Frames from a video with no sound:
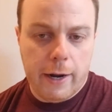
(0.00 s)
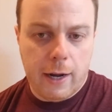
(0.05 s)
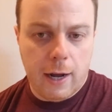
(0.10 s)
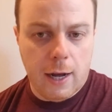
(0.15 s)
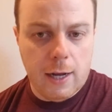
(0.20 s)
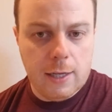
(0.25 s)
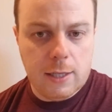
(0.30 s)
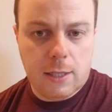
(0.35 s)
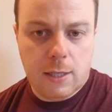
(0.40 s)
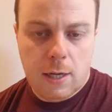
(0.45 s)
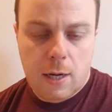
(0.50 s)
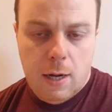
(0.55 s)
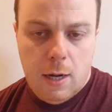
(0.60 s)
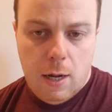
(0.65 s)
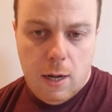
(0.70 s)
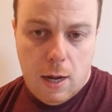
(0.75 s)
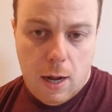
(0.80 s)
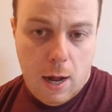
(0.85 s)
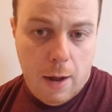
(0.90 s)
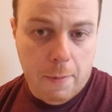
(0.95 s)
guys,
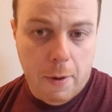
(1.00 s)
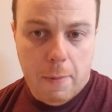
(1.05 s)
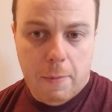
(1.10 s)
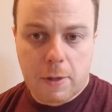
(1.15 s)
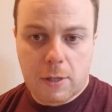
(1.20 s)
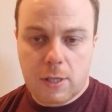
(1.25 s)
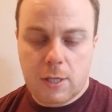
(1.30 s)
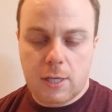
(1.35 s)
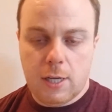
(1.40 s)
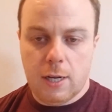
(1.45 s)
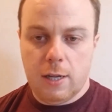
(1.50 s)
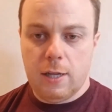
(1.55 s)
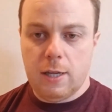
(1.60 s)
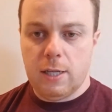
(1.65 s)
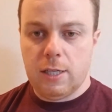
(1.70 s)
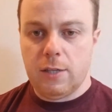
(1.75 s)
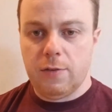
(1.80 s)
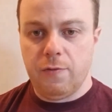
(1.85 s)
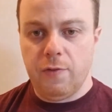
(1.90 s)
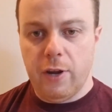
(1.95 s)
I'm almost done this
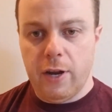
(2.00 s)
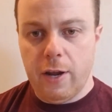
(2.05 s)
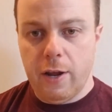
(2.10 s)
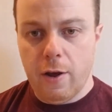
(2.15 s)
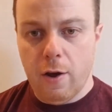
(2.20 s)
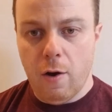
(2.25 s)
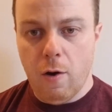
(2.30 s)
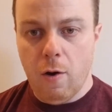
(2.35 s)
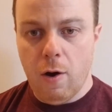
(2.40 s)
video.